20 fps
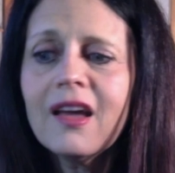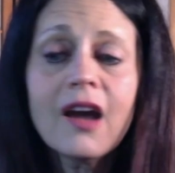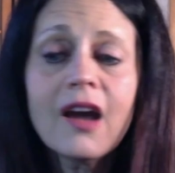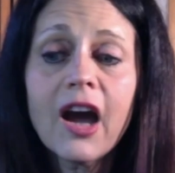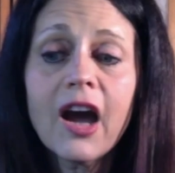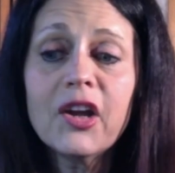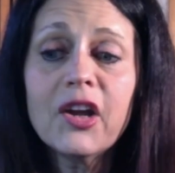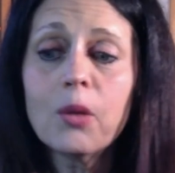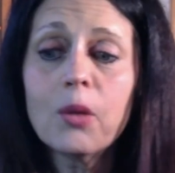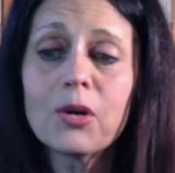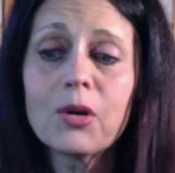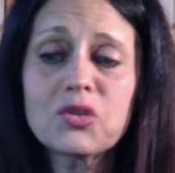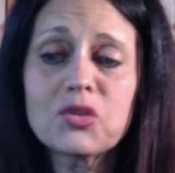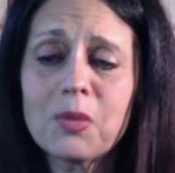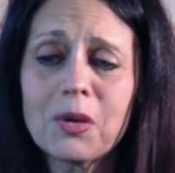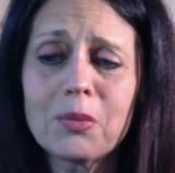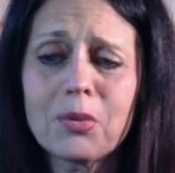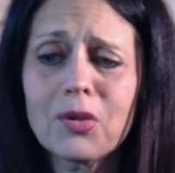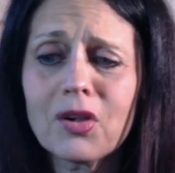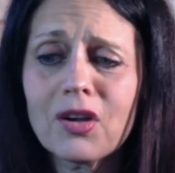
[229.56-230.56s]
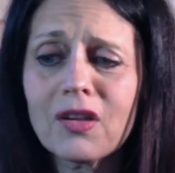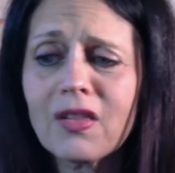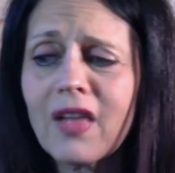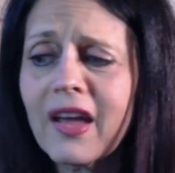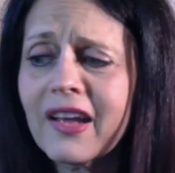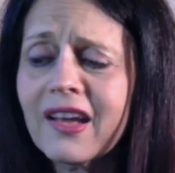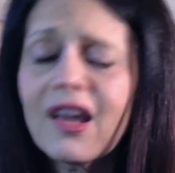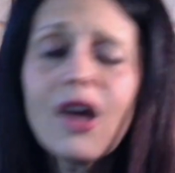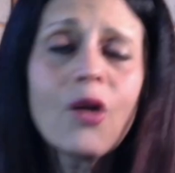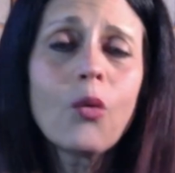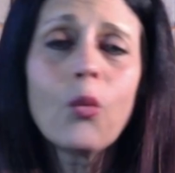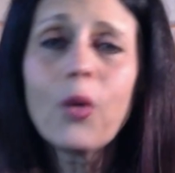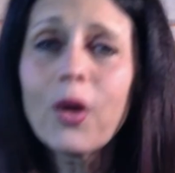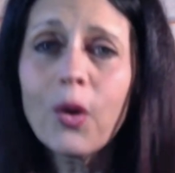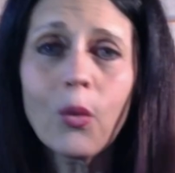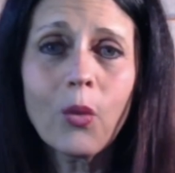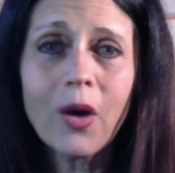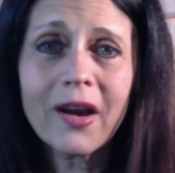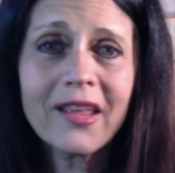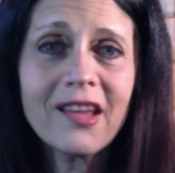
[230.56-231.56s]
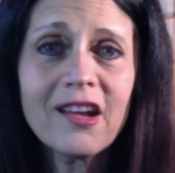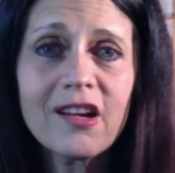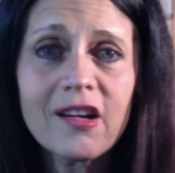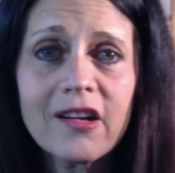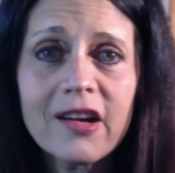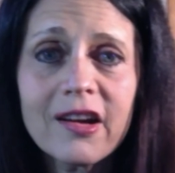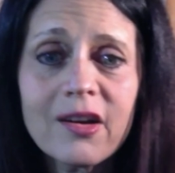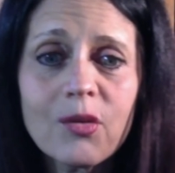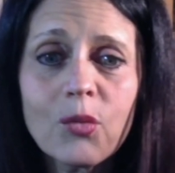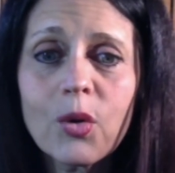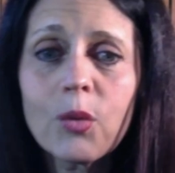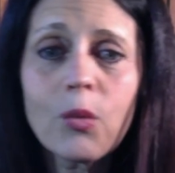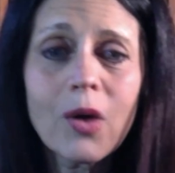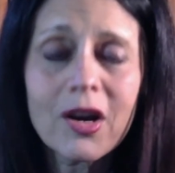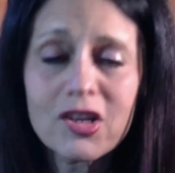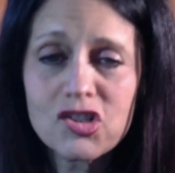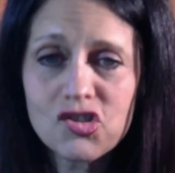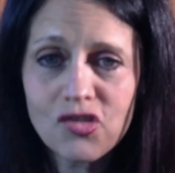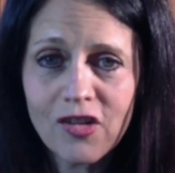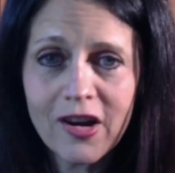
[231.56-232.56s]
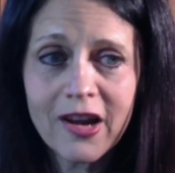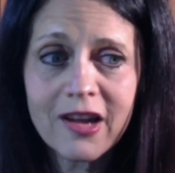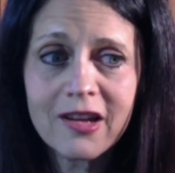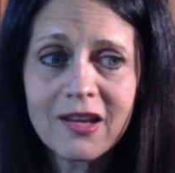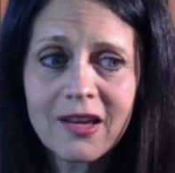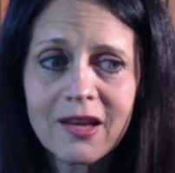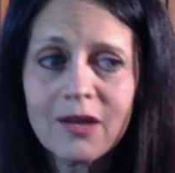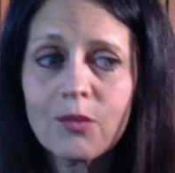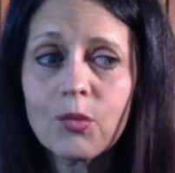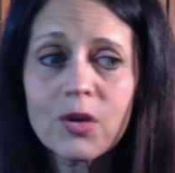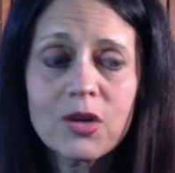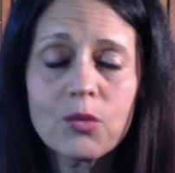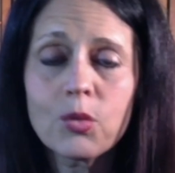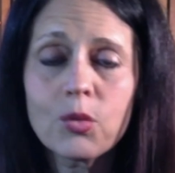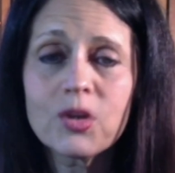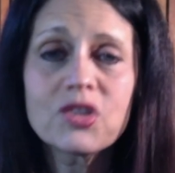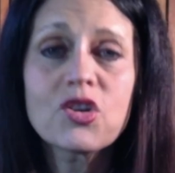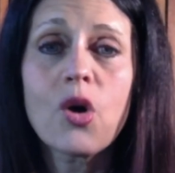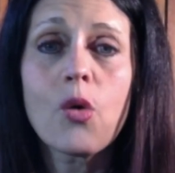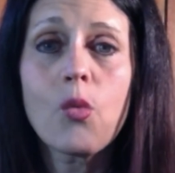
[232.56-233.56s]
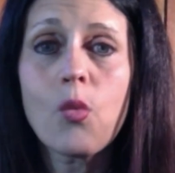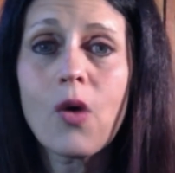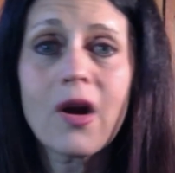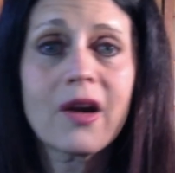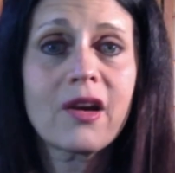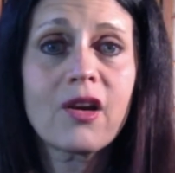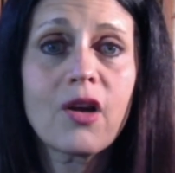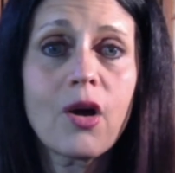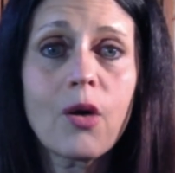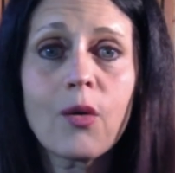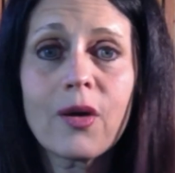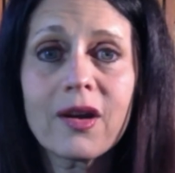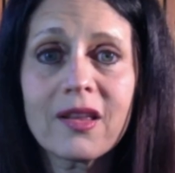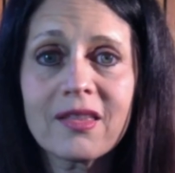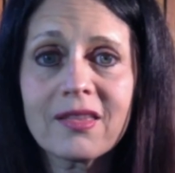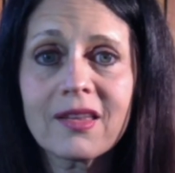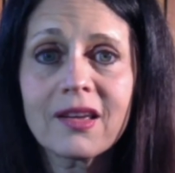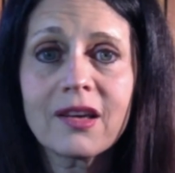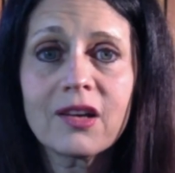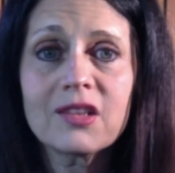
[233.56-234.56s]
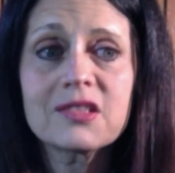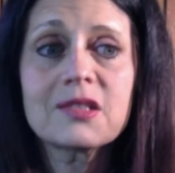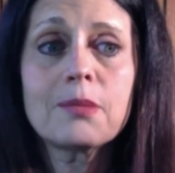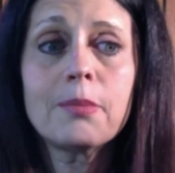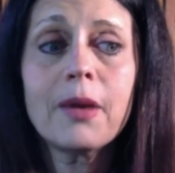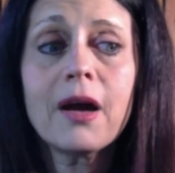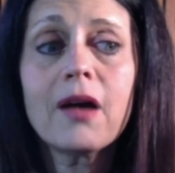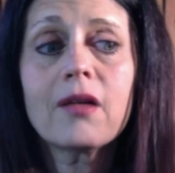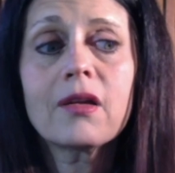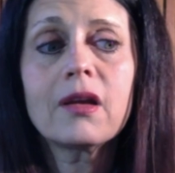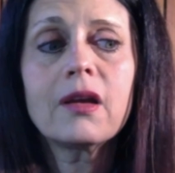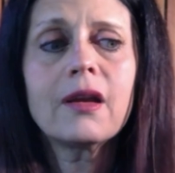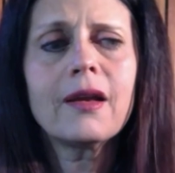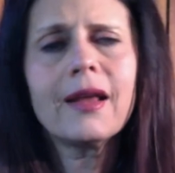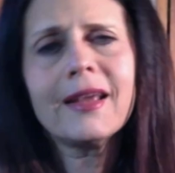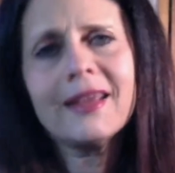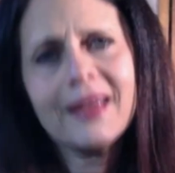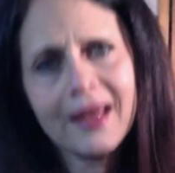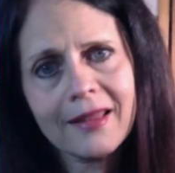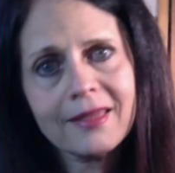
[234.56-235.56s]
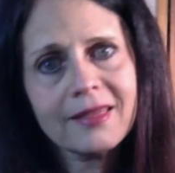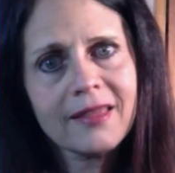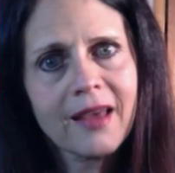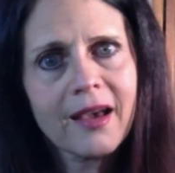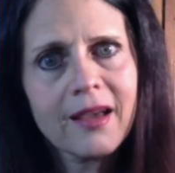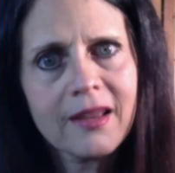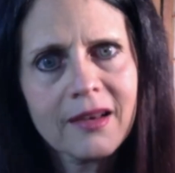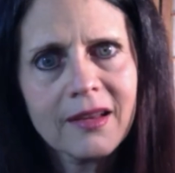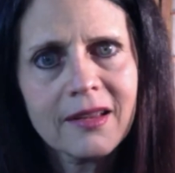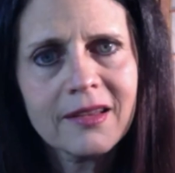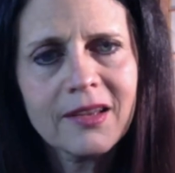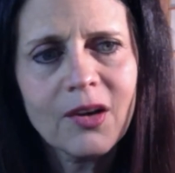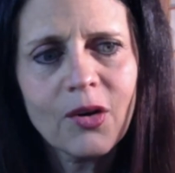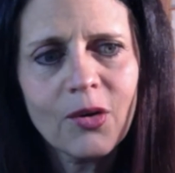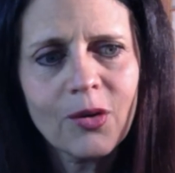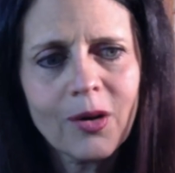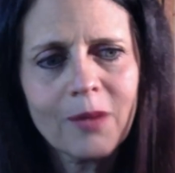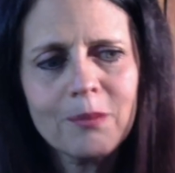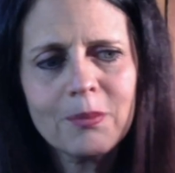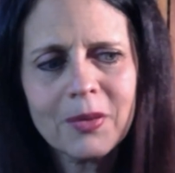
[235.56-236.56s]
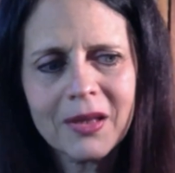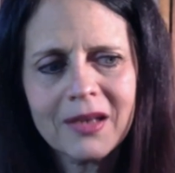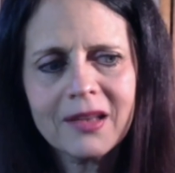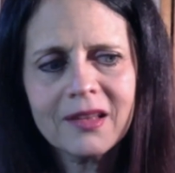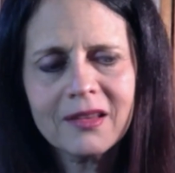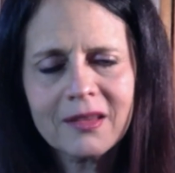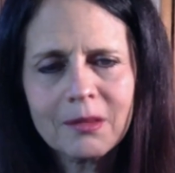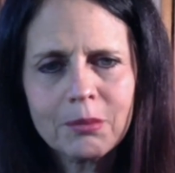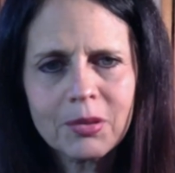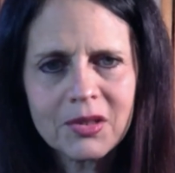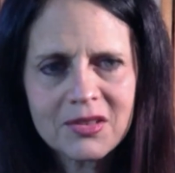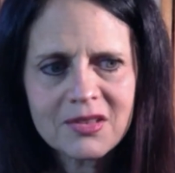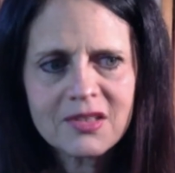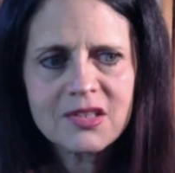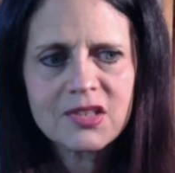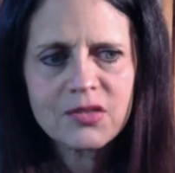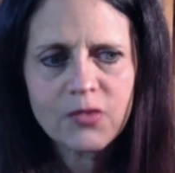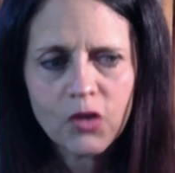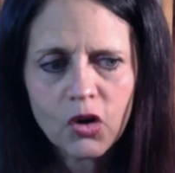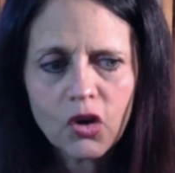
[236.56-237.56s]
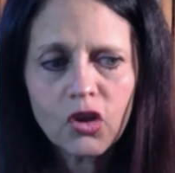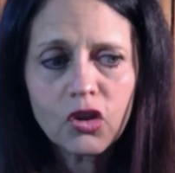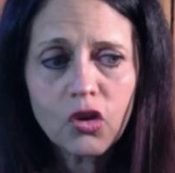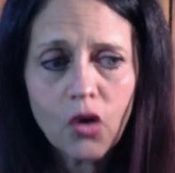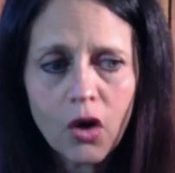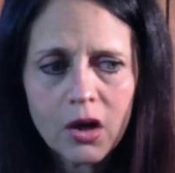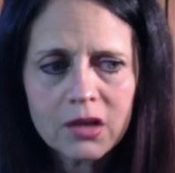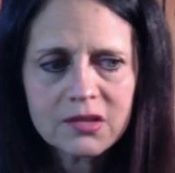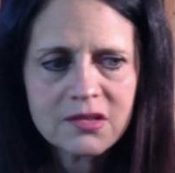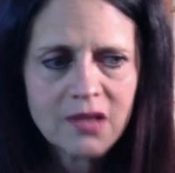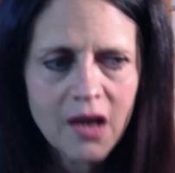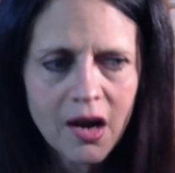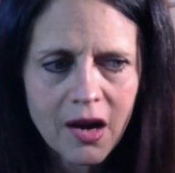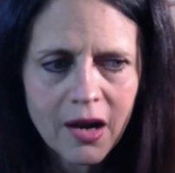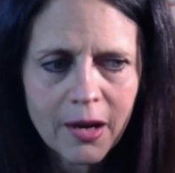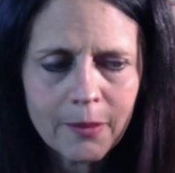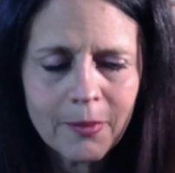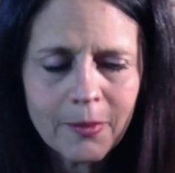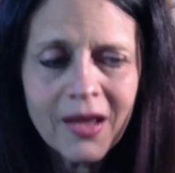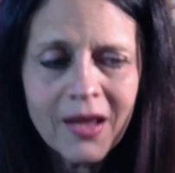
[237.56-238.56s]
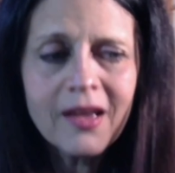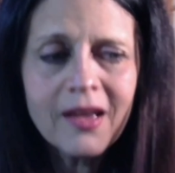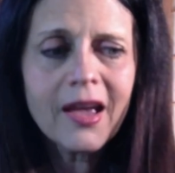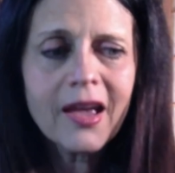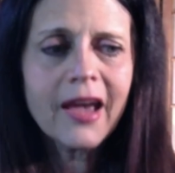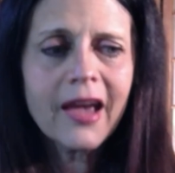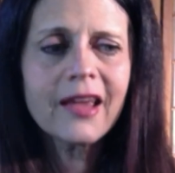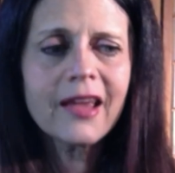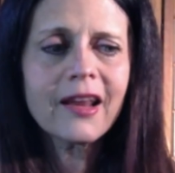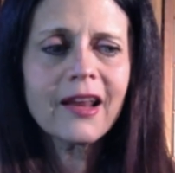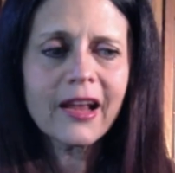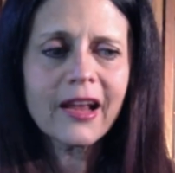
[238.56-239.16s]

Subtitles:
I know most people are like, we don't want to hear it, we want to drink, and we don't want to know anything else about it, and I get that. I've been in the business for a long time, and I